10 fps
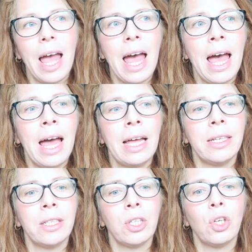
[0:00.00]

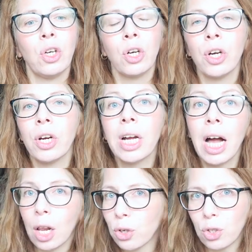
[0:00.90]
And her
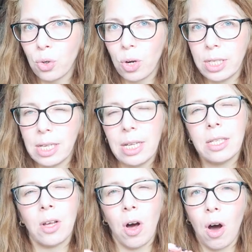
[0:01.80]
color
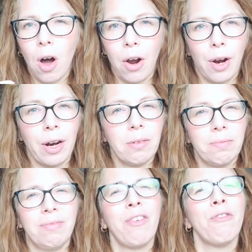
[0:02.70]
choices are